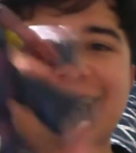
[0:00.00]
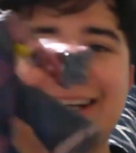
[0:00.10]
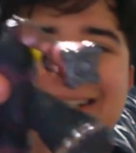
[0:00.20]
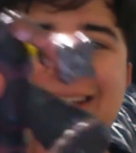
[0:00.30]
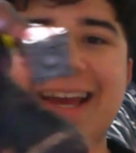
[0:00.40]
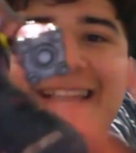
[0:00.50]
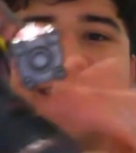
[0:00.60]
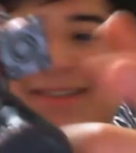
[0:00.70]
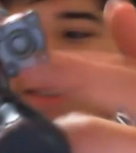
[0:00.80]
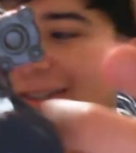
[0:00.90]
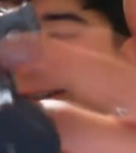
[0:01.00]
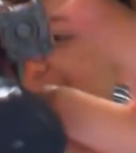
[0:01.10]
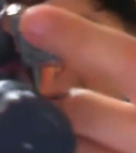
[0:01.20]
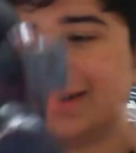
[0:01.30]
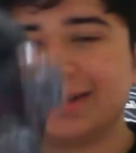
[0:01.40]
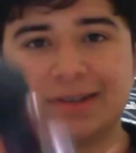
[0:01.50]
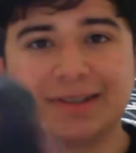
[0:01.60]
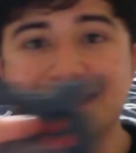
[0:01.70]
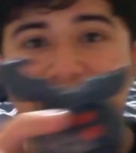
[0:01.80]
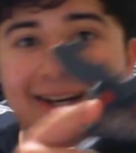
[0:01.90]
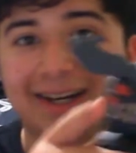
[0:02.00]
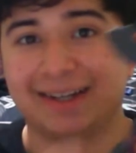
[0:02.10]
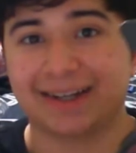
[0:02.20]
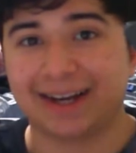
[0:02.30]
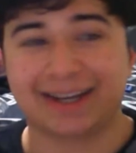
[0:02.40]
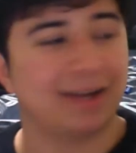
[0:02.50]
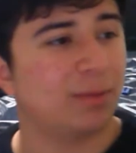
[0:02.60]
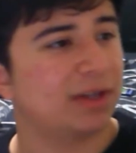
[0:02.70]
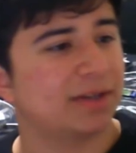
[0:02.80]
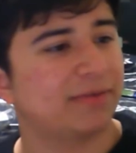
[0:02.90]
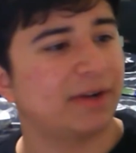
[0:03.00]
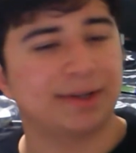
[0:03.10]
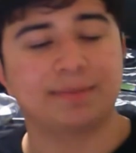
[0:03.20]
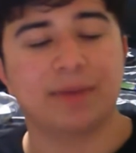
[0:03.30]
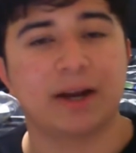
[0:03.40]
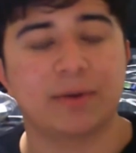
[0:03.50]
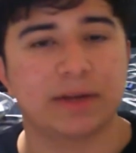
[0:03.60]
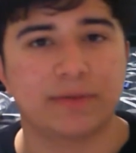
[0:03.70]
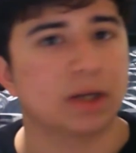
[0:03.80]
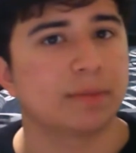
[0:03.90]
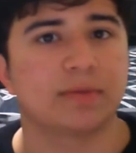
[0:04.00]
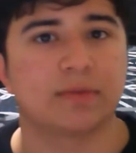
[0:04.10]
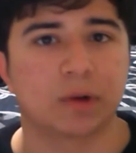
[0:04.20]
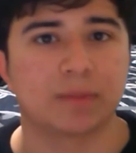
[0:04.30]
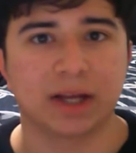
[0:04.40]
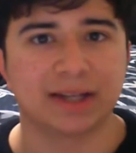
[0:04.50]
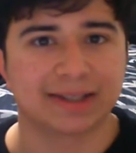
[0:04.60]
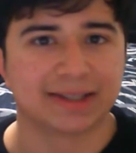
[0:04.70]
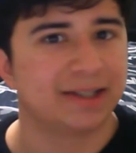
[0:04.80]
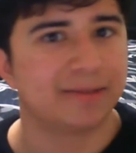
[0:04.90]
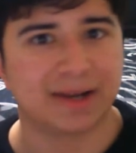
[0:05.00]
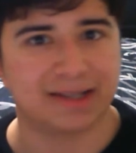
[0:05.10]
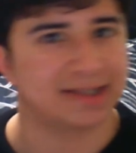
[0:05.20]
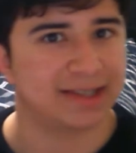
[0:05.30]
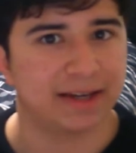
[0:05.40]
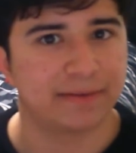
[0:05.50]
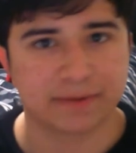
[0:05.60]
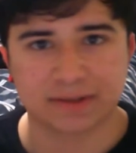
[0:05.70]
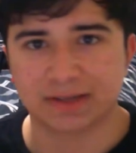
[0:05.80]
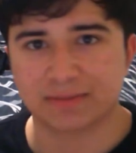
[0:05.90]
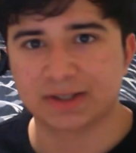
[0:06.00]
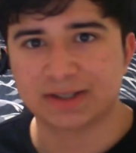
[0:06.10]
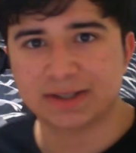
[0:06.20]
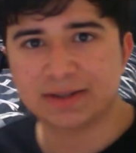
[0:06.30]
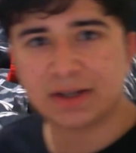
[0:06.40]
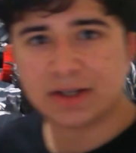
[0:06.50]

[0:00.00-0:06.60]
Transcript: got his cannon, too. This guy, I can't wait to fight him. I already fought him before, but I deleted my save for some reason.